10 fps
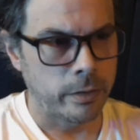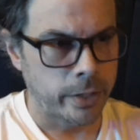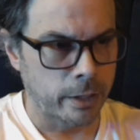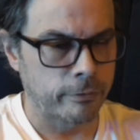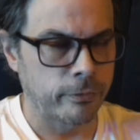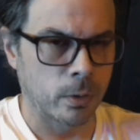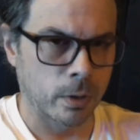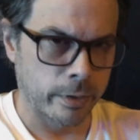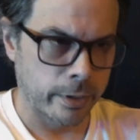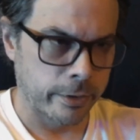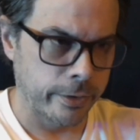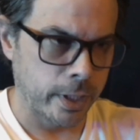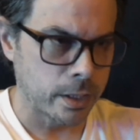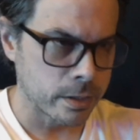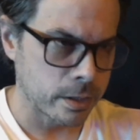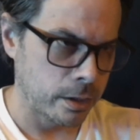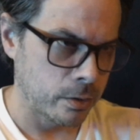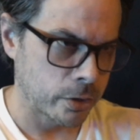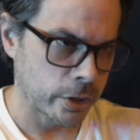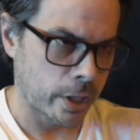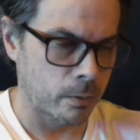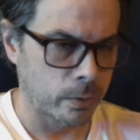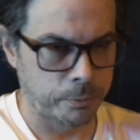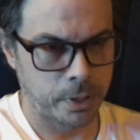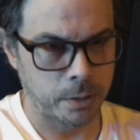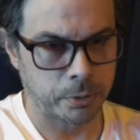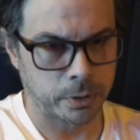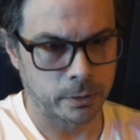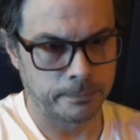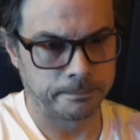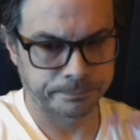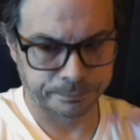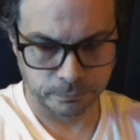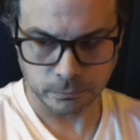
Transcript: And therefore, the things that you share with people,